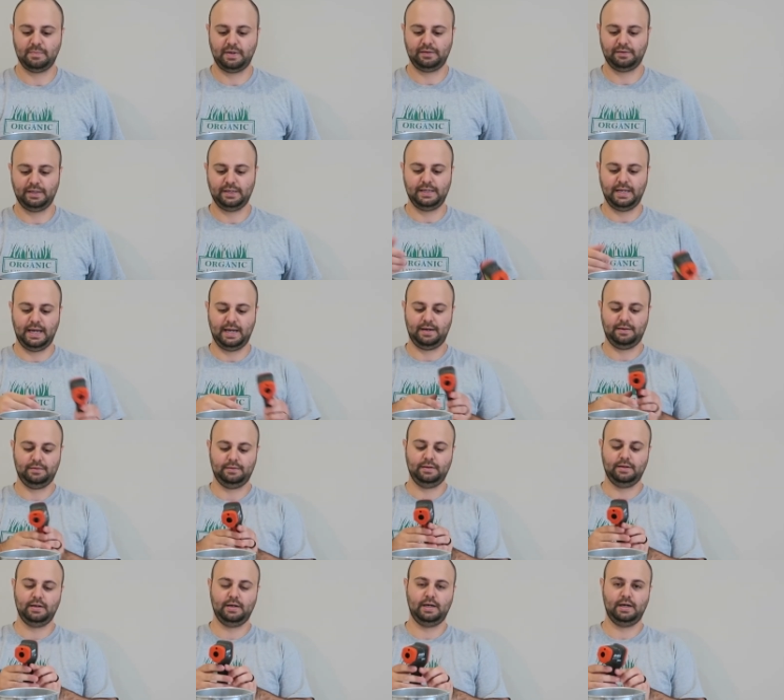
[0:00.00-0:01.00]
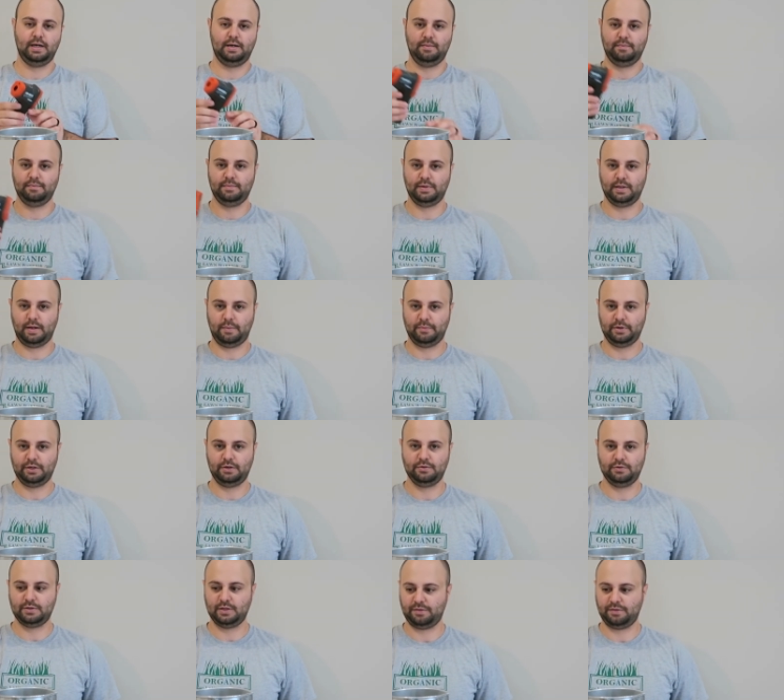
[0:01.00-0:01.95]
melted down. I'm going to use